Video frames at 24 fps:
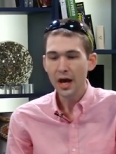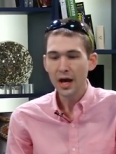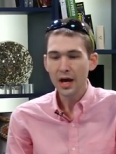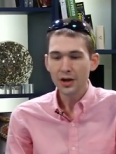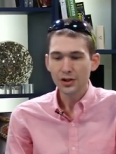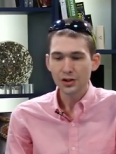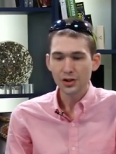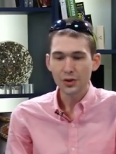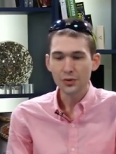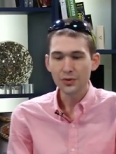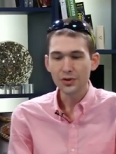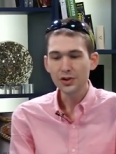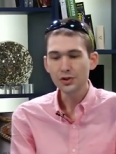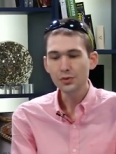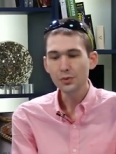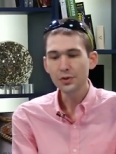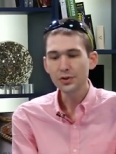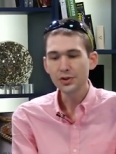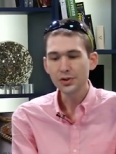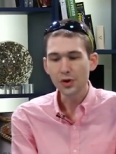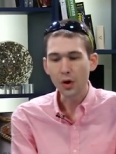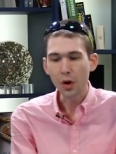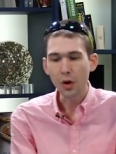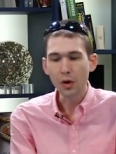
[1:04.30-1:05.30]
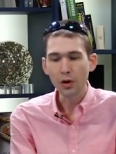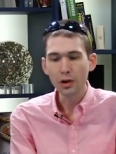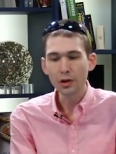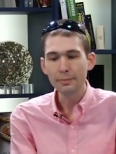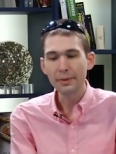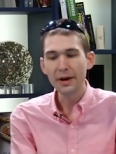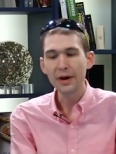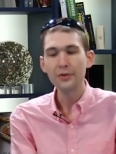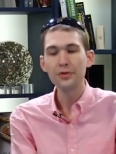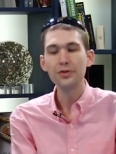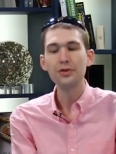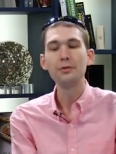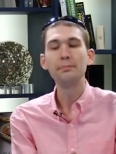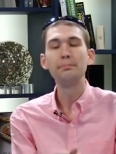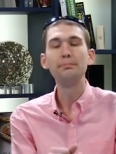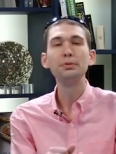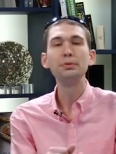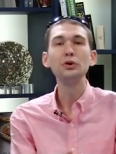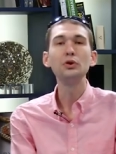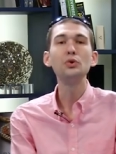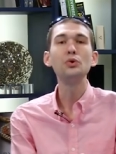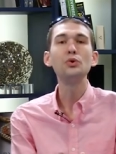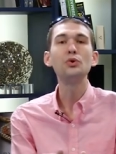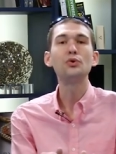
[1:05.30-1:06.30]
So this one's all about the
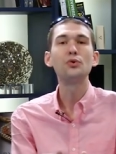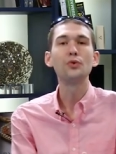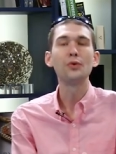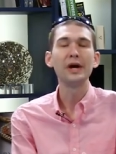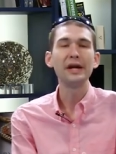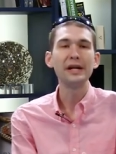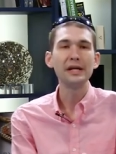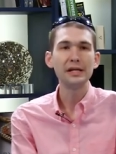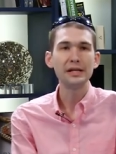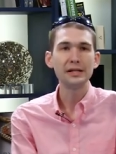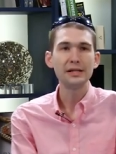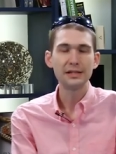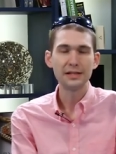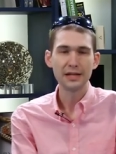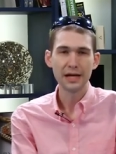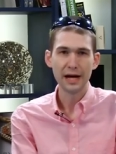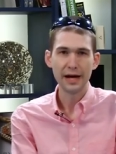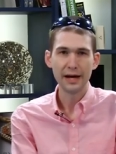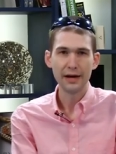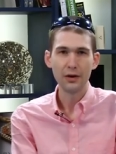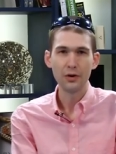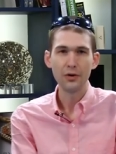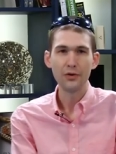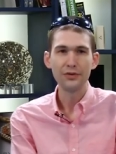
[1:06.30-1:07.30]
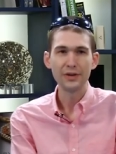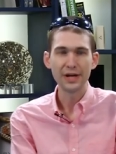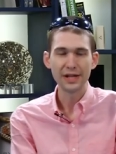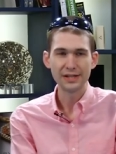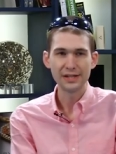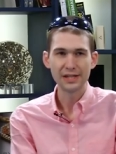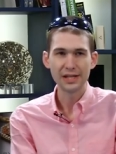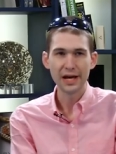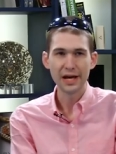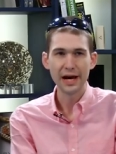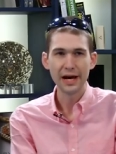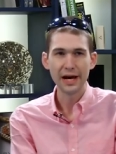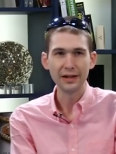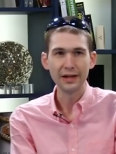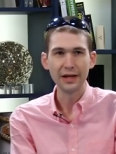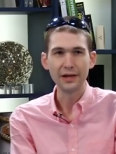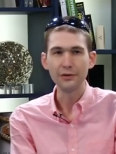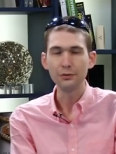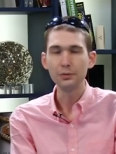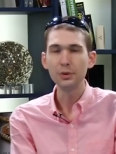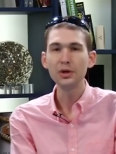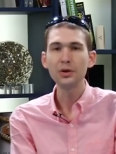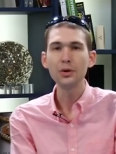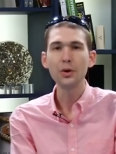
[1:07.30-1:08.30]
blue gradient dial. That's the
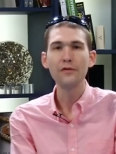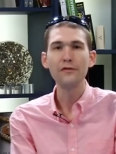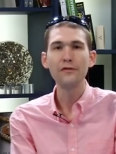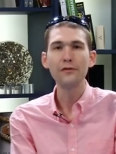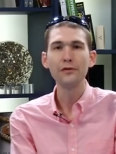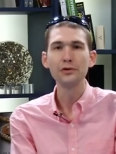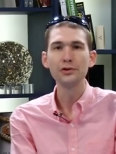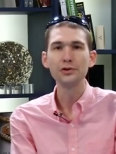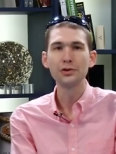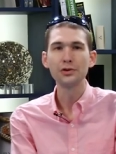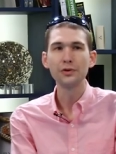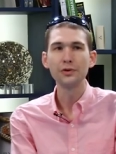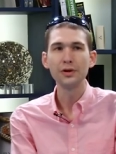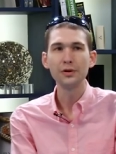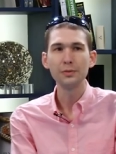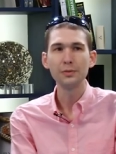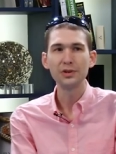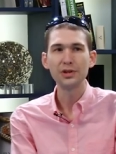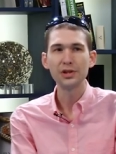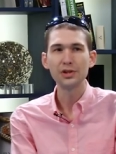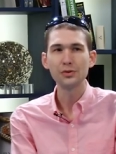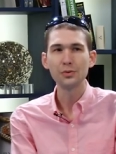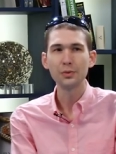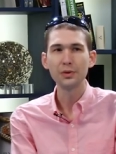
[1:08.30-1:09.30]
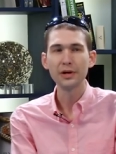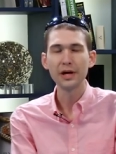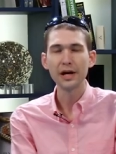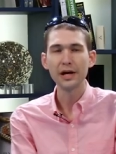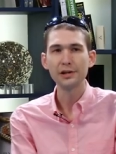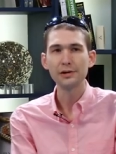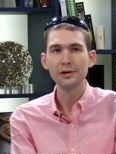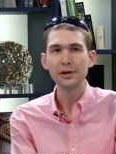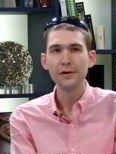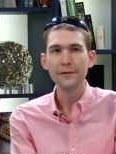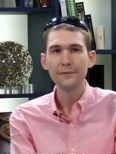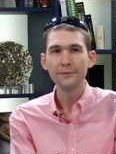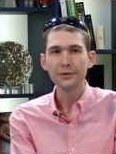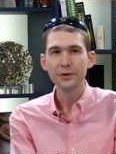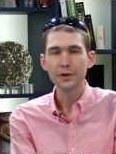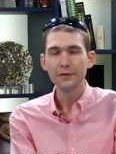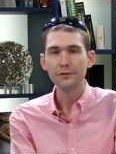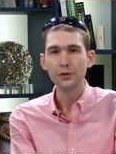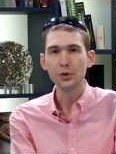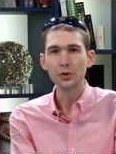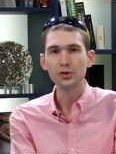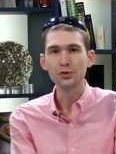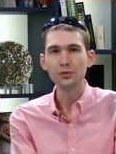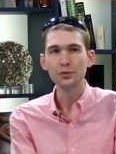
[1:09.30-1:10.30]
highlight. If we go full screen with this one, guys,
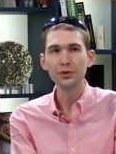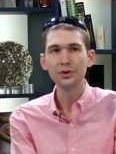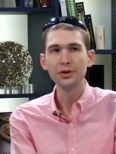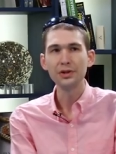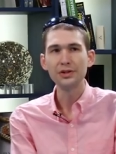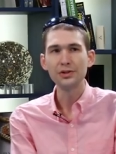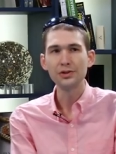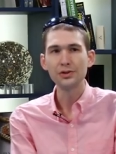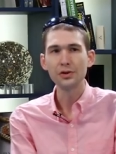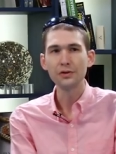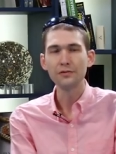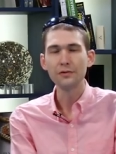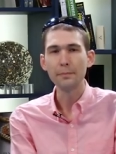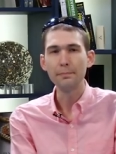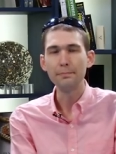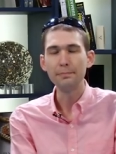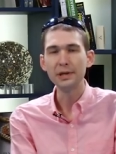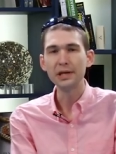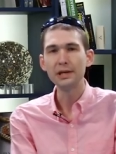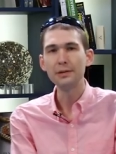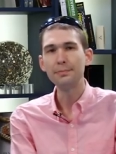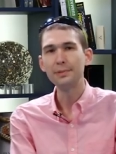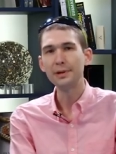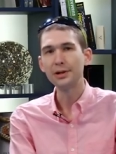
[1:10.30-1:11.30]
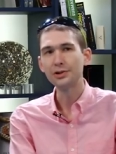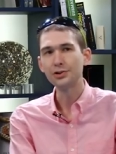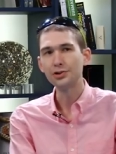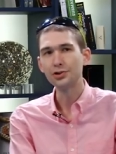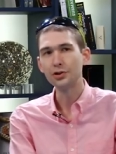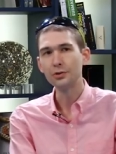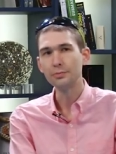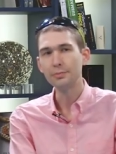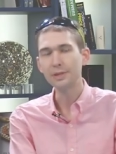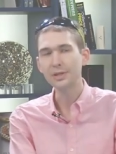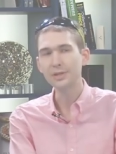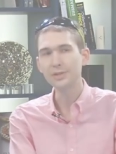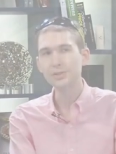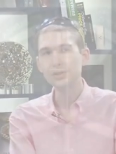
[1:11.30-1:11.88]
folks really deserve a big picture because